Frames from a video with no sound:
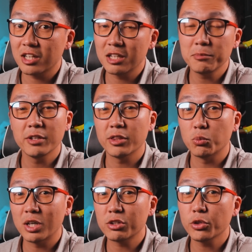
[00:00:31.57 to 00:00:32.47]
time, the
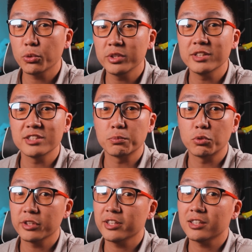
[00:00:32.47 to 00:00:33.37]
WowGo 3 is the
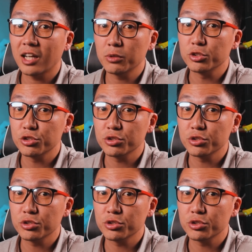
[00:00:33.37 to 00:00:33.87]
board that I would